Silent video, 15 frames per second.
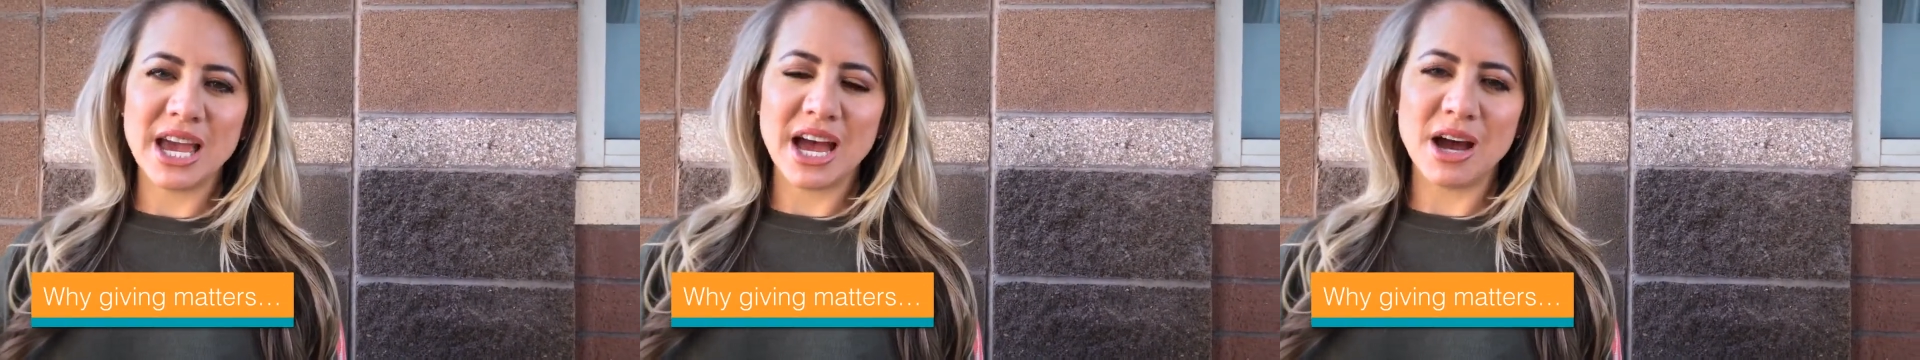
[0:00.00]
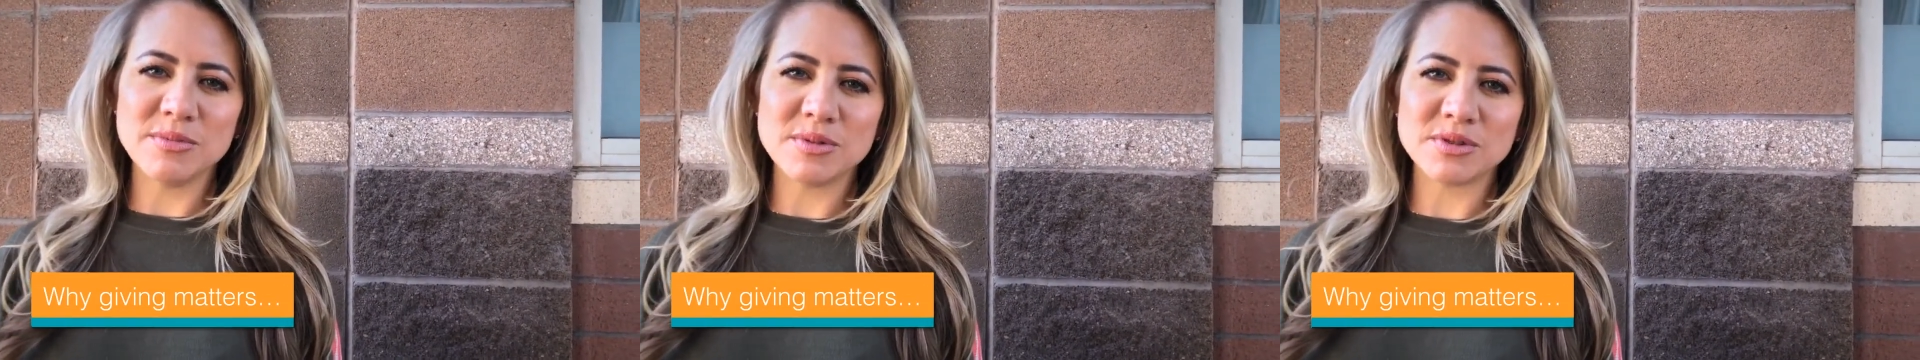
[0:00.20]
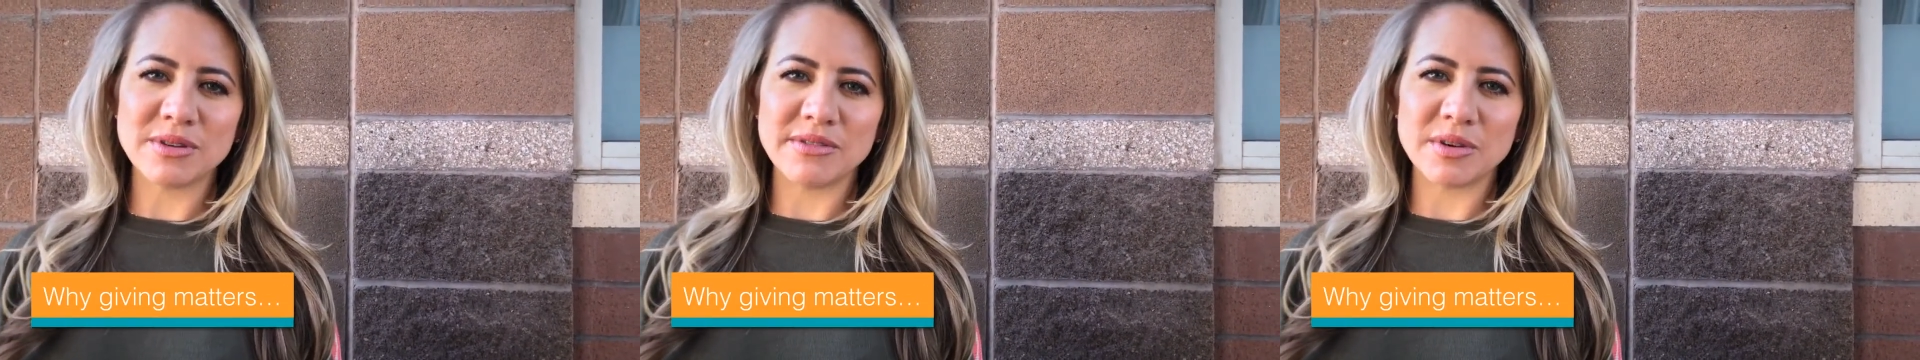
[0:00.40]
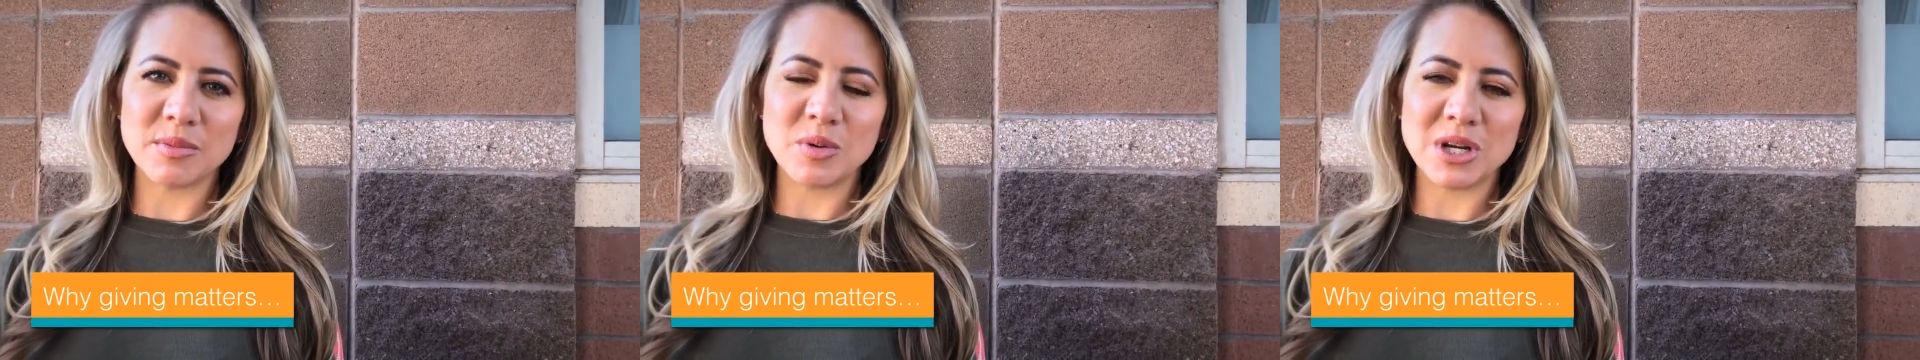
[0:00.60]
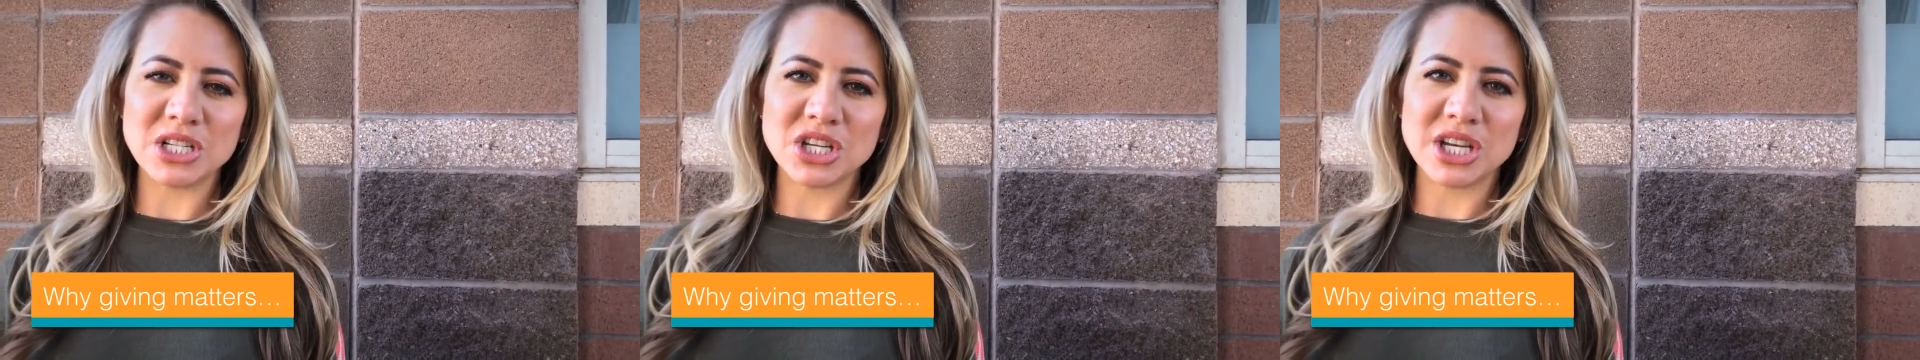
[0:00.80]
helps
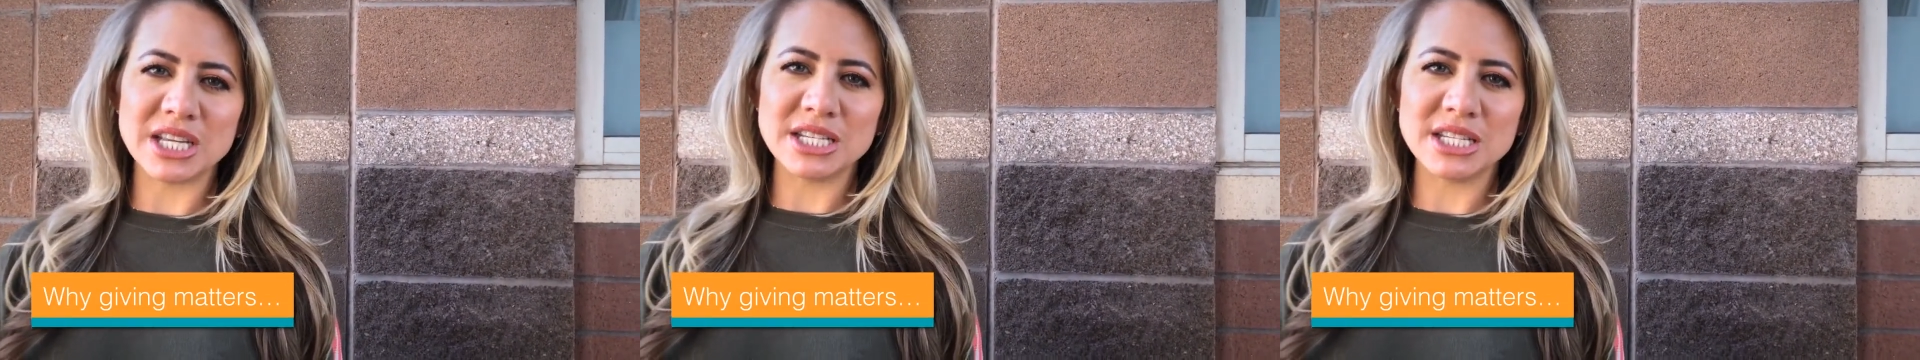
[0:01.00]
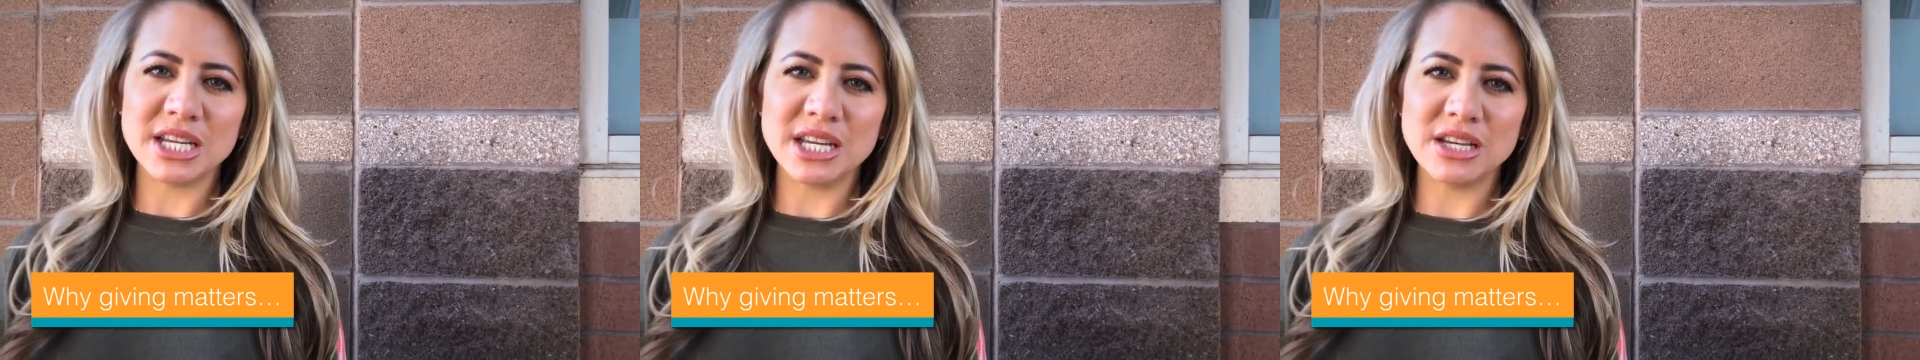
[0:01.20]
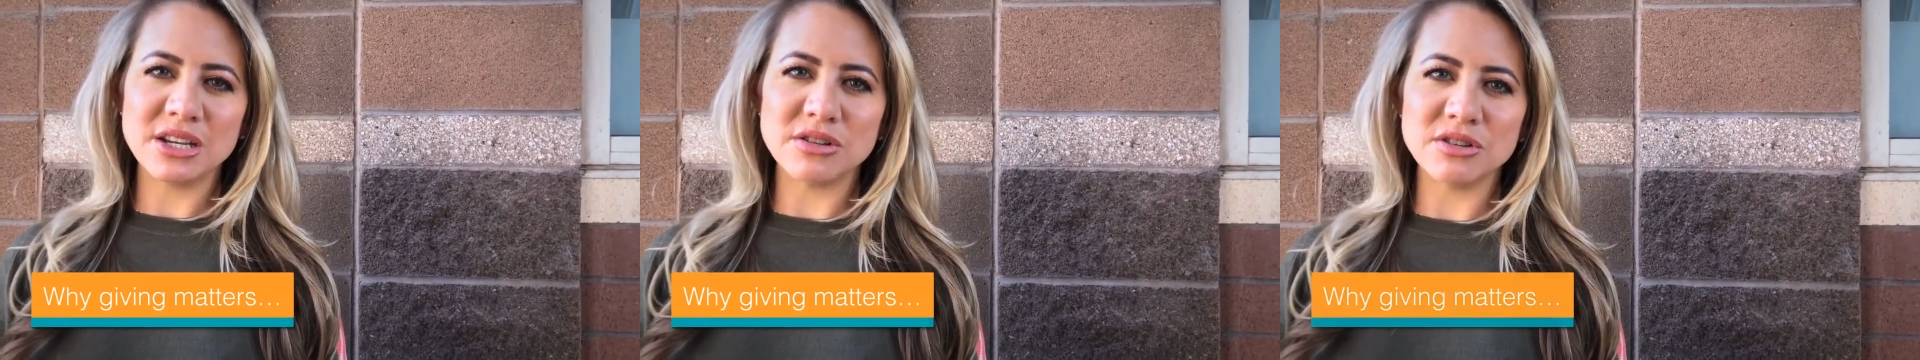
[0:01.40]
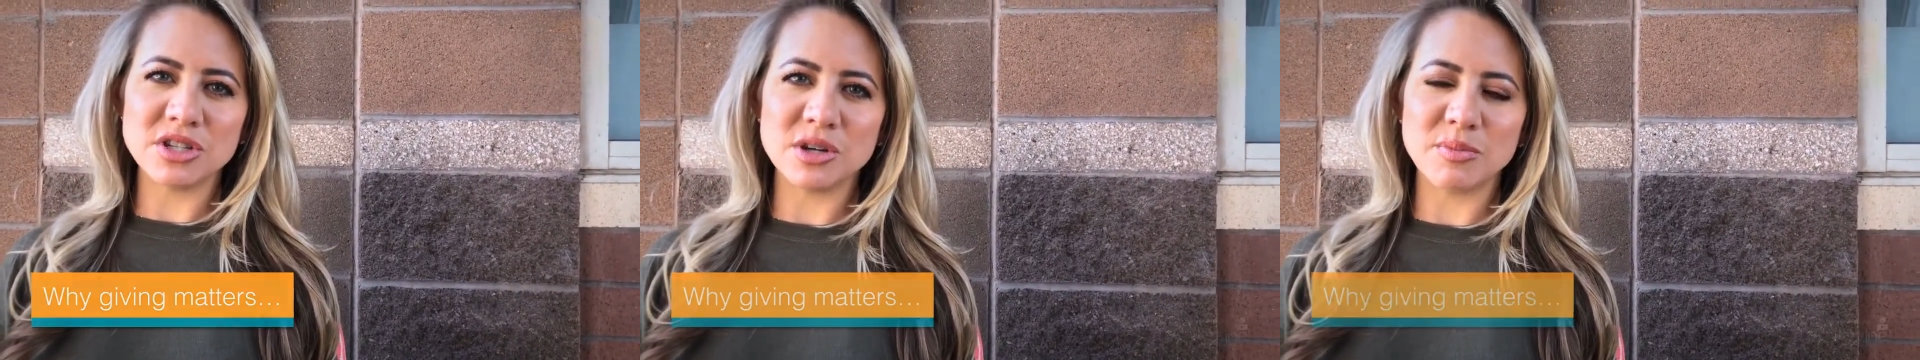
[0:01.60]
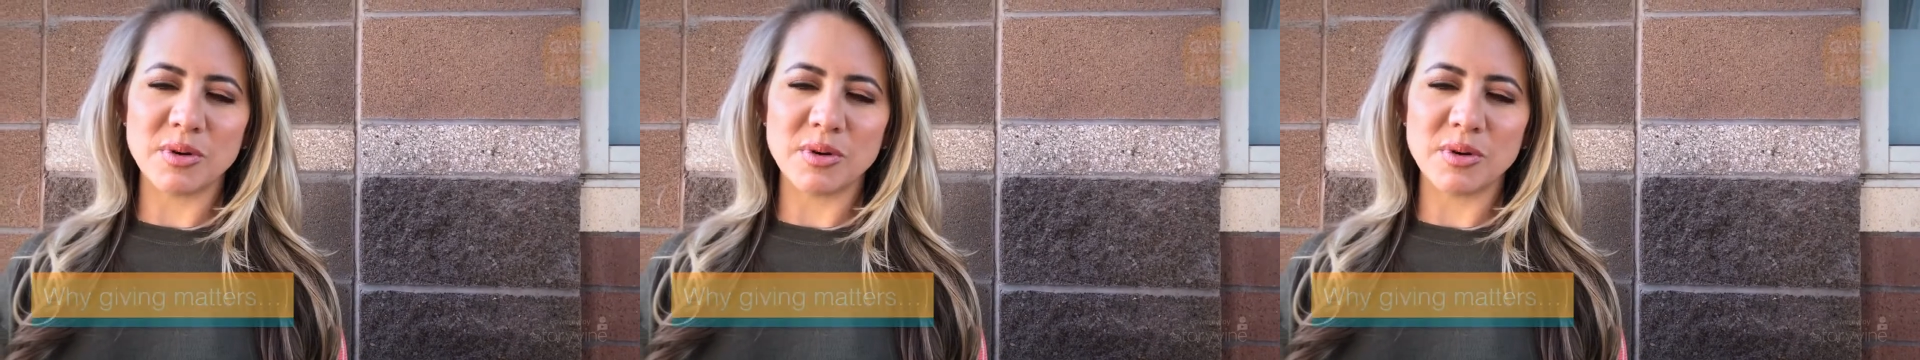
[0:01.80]
Riverbridge continue to